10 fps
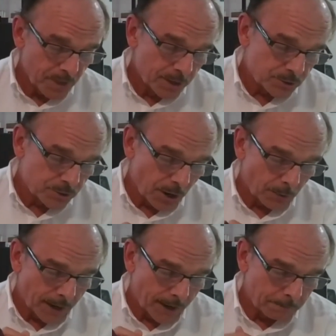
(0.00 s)
So
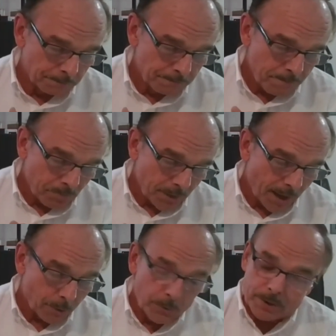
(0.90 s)
um,
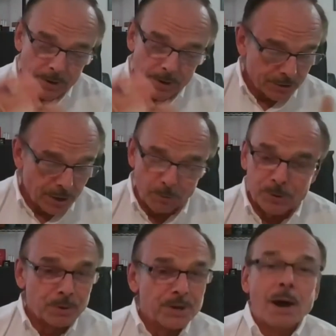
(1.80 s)
uh, we, we could go into
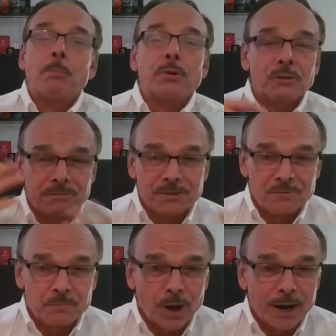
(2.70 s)
a number of, of
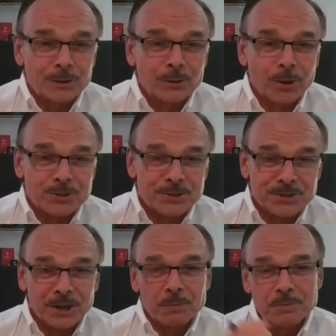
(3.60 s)
product launches
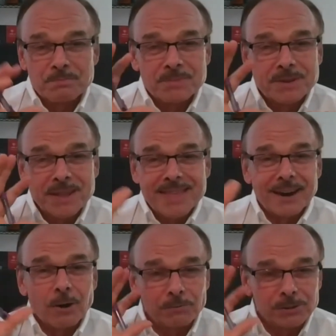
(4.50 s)
there, but that, that
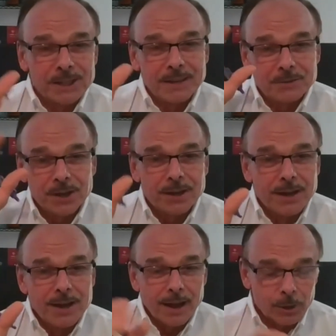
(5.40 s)
hopefully gives you a,
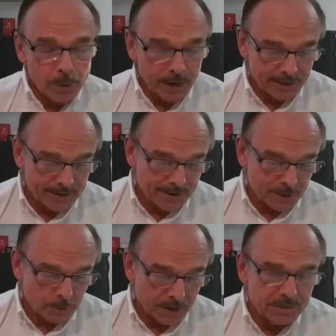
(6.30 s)
a quick, uh,
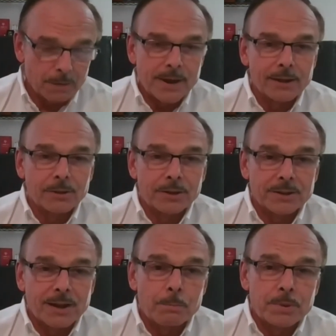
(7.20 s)
quick thumbnail on the
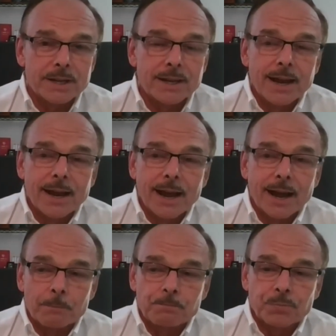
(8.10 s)
company.
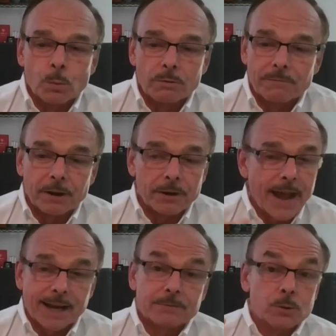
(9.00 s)
Um, we're very
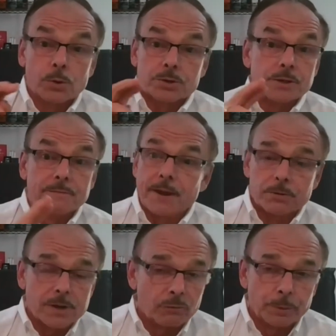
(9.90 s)
active, of course, in the federal
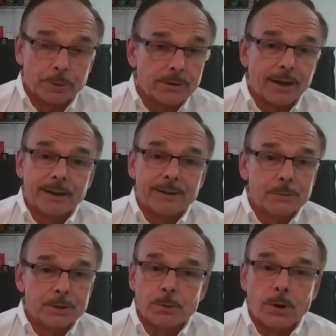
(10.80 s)
government. Uh, we
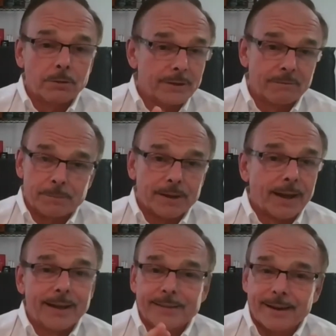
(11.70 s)
do all the
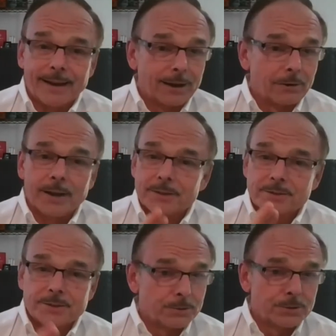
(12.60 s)
FBI, the IRS,
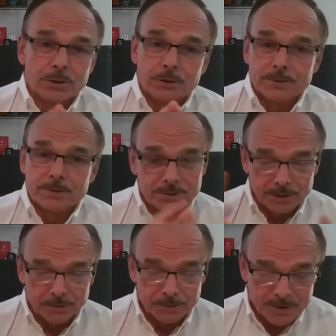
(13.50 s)
Secret Service, you know,
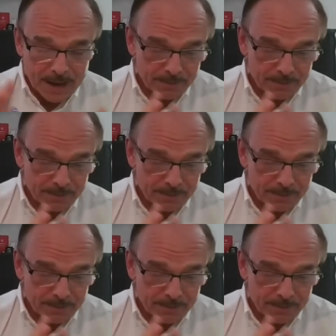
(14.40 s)
you name